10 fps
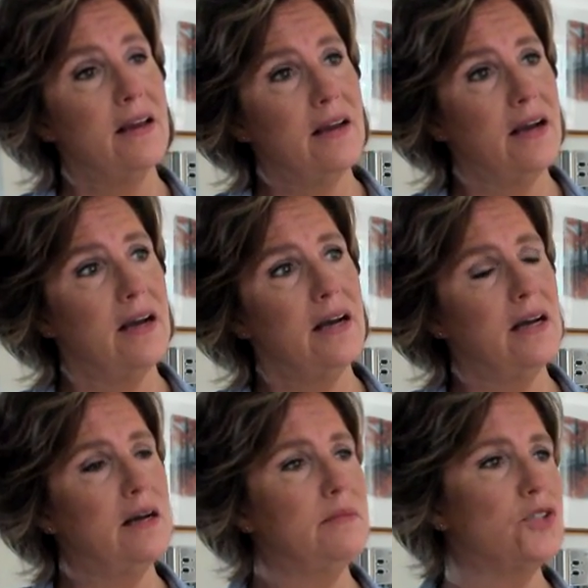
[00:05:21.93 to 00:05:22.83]

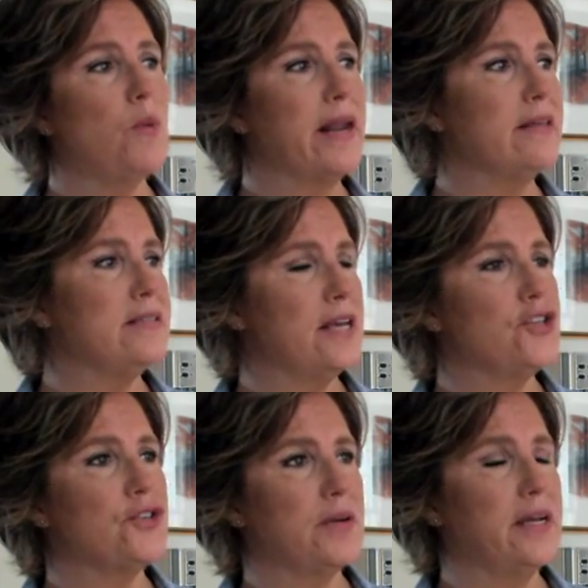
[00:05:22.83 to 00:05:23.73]
20th
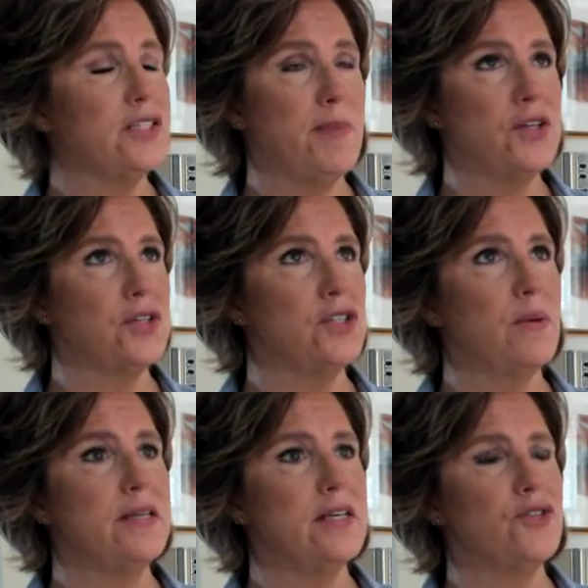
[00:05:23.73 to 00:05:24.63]
century, especially
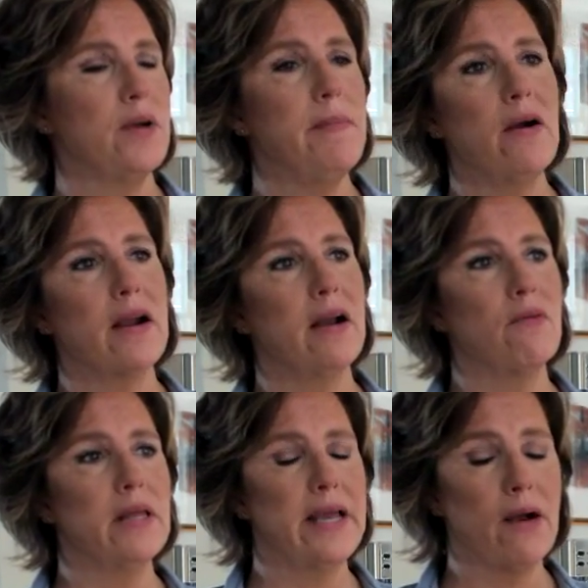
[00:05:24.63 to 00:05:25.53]
20th century America,
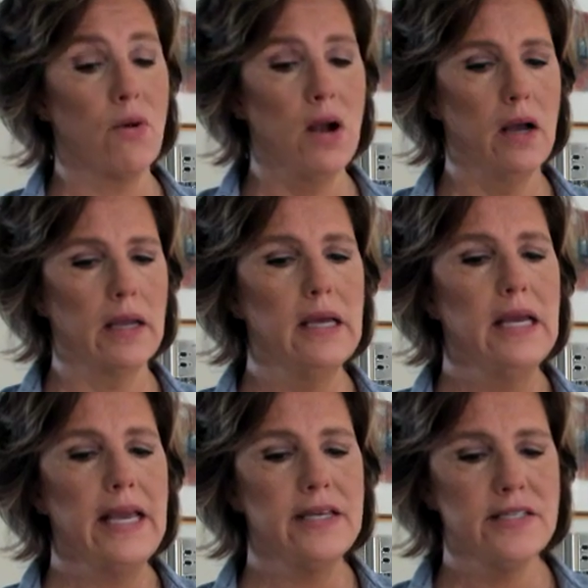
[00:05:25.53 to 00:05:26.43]
really got wrong,
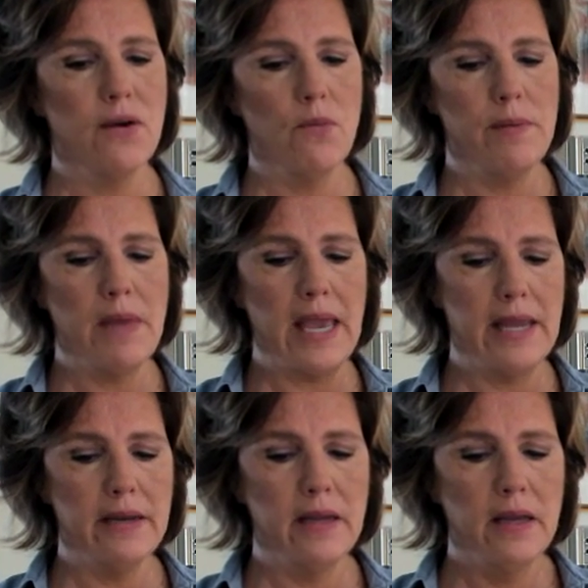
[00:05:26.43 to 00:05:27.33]
is that we
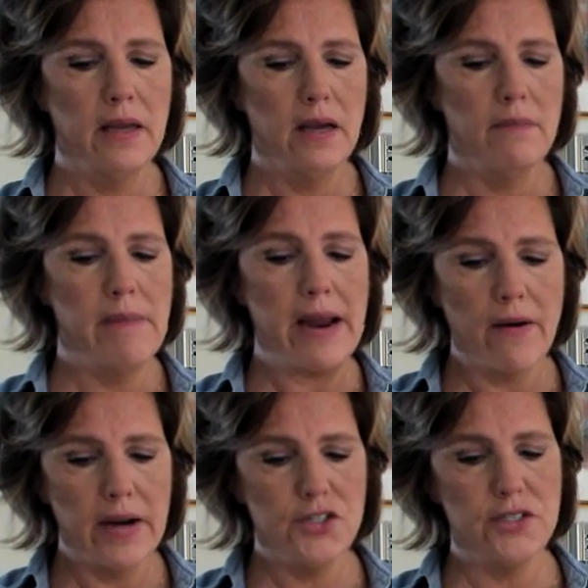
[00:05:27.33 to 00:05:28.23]
made
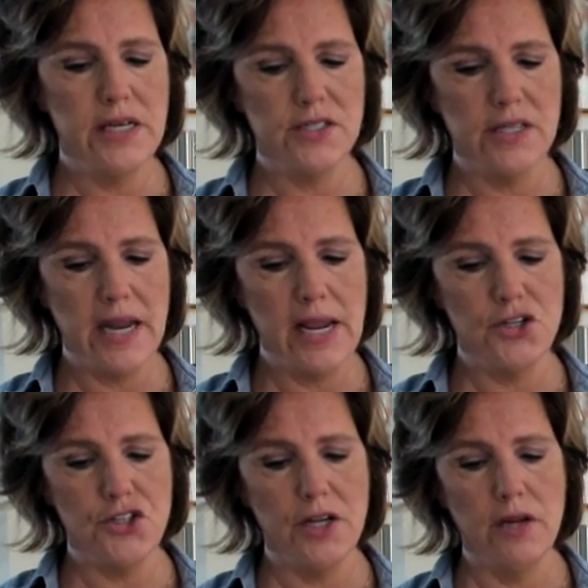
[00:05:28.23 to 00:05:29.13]
marriage a
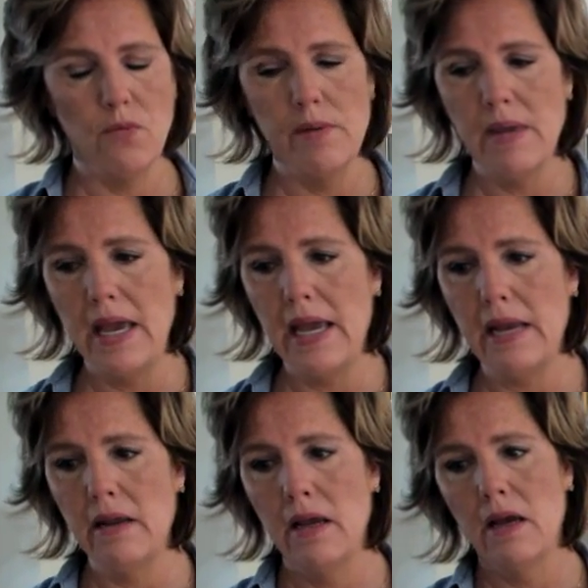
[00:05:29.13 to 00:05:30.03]
destination. We
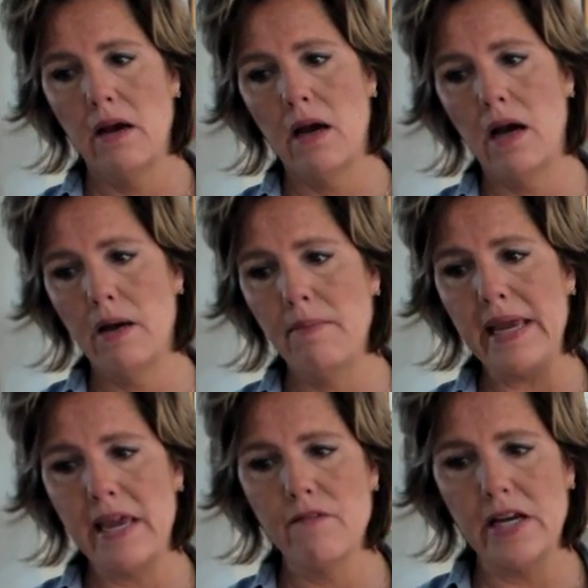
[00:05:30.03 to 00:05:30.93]
made
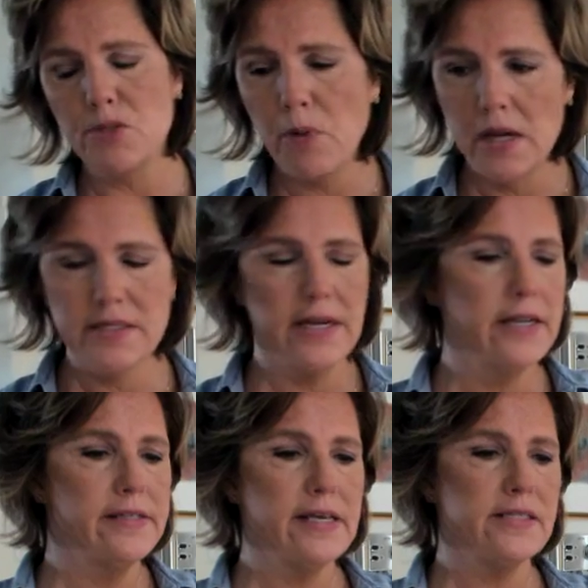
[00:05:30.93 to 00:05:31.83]
making vice president
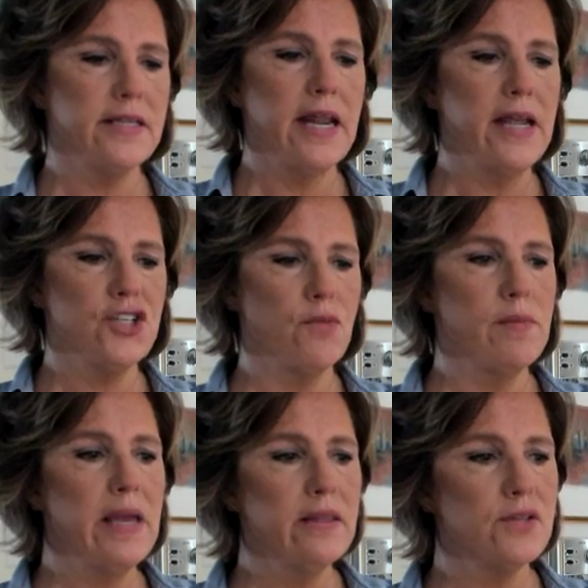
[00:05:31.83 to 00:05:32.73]
a destination. We
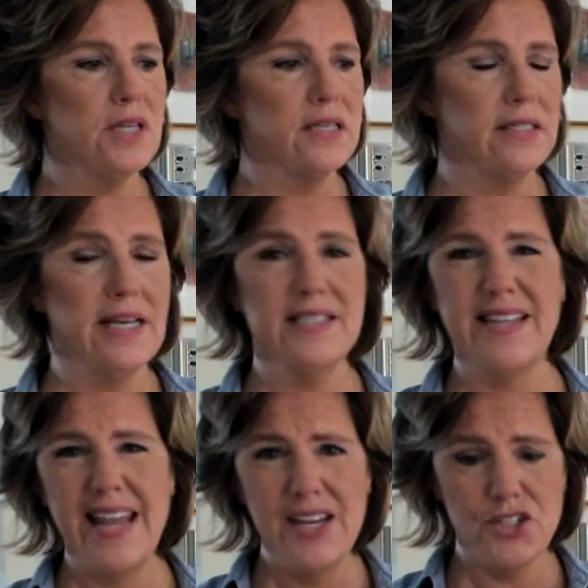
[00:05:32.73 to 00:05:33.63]
made those things a
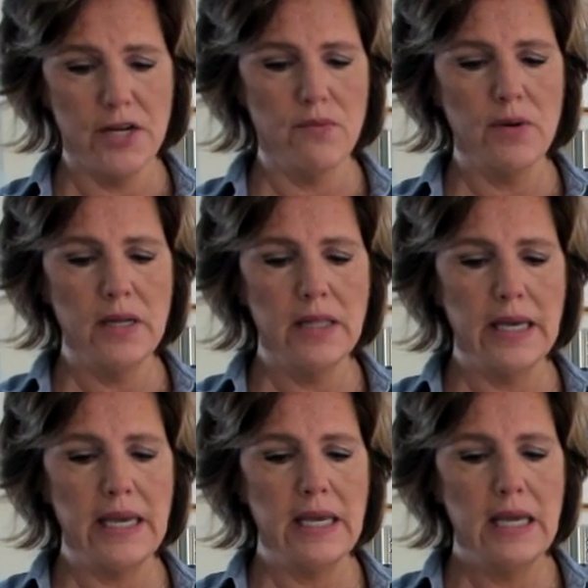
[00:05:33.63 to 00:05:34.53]
destination. And
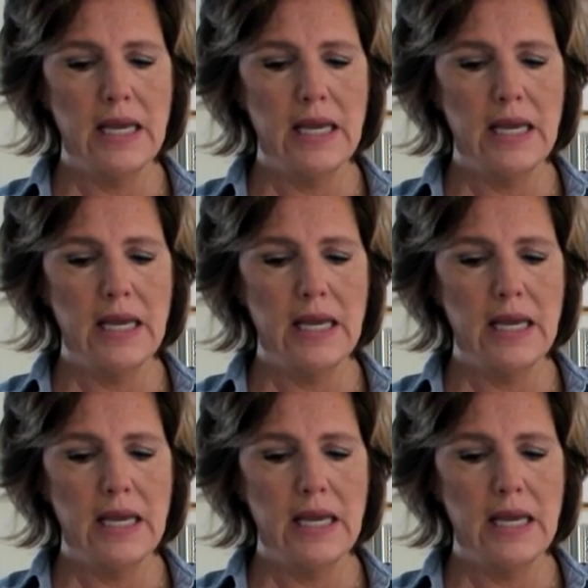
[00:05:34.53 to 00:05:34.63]
really,